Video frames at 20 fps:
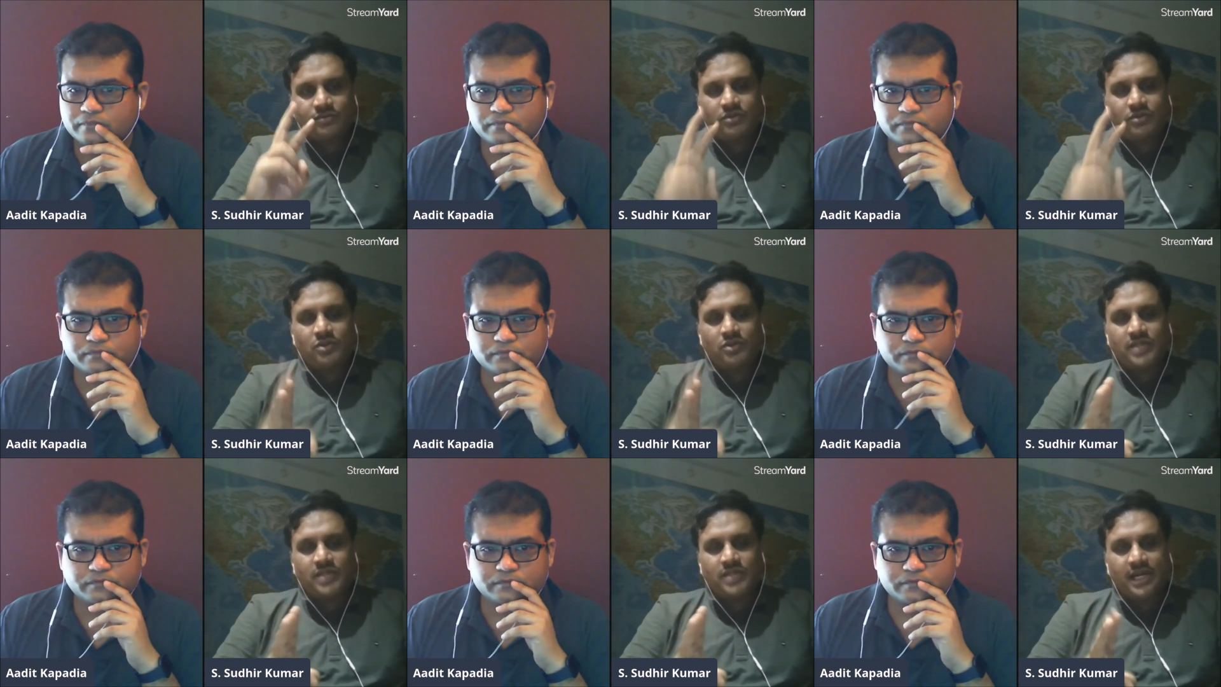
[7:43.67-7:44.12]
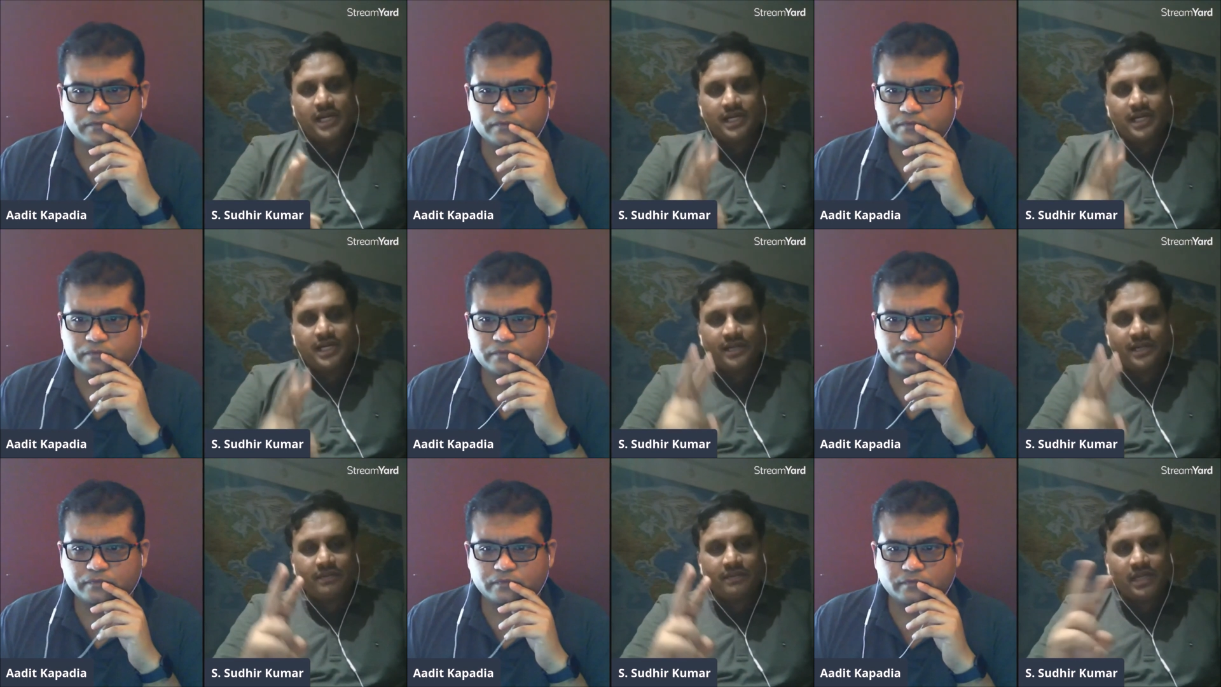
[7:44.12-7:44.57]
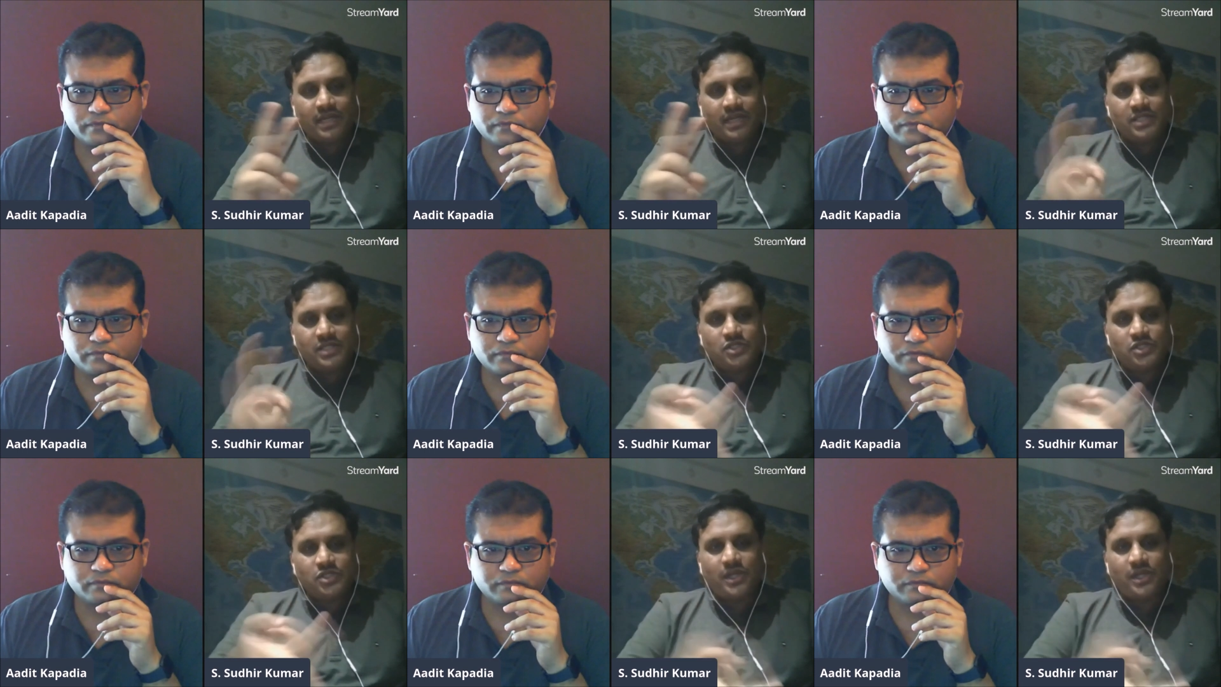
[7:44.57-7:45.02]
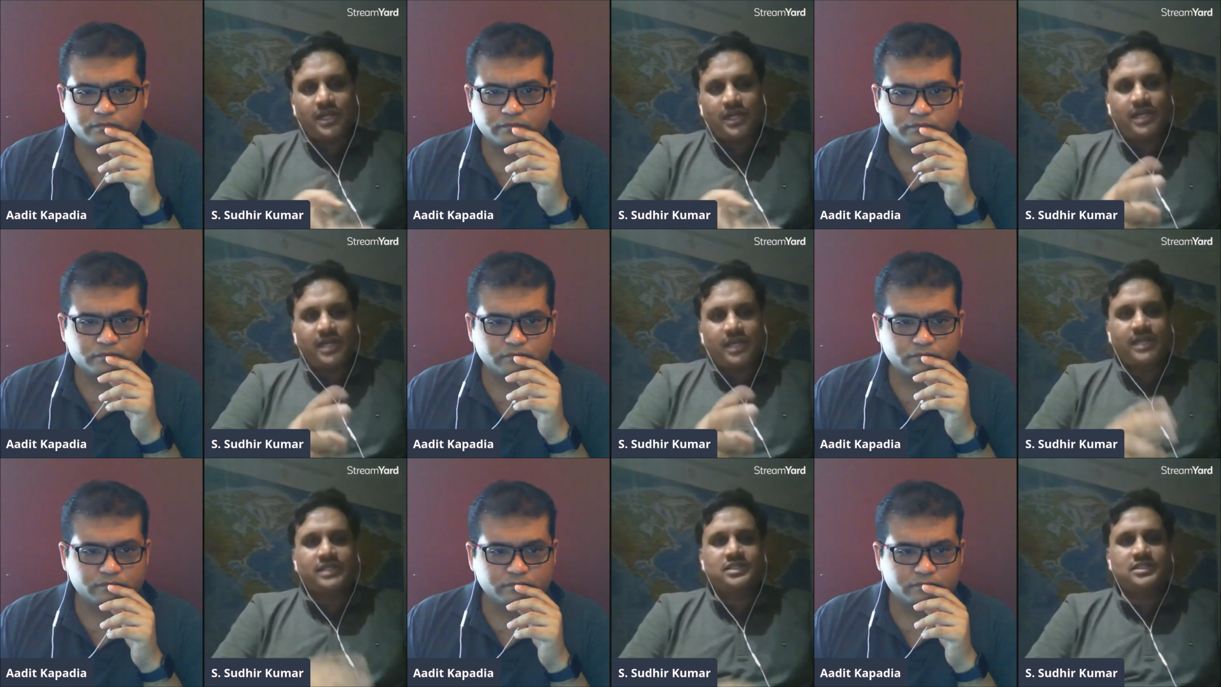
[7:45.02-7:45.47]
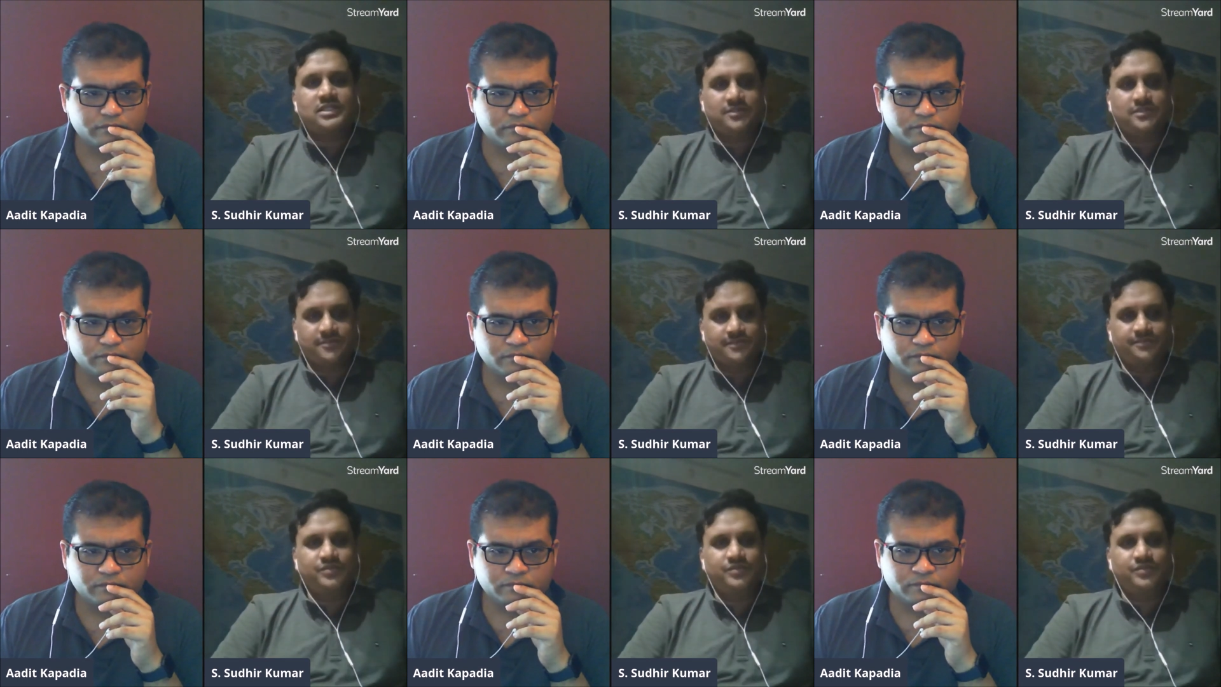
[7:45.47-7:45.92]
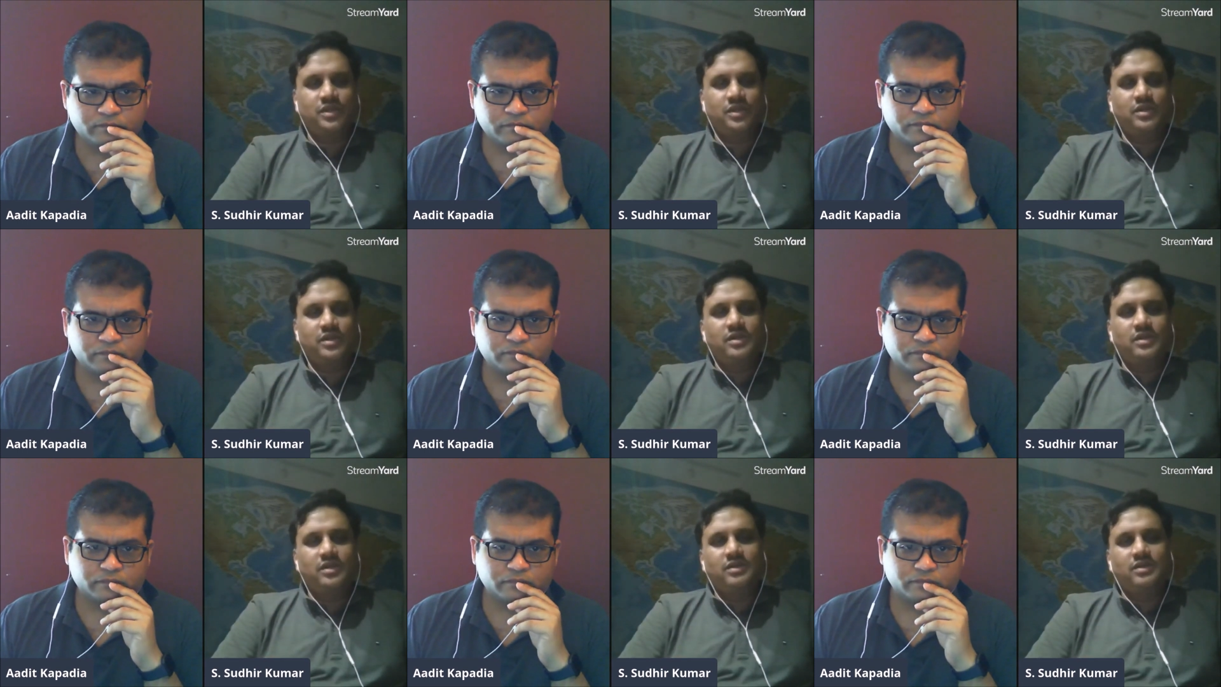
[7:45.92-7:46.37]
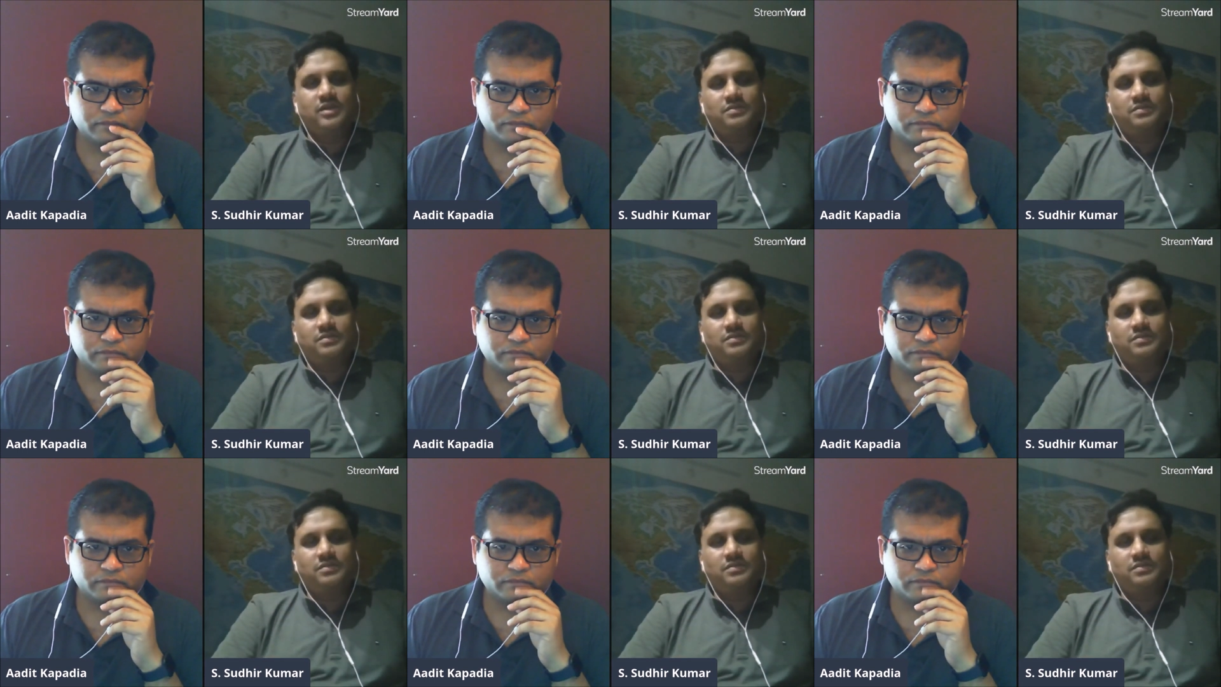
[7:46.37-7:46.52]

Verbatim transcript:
Speaker 1: those 19 MLAs joined TRS.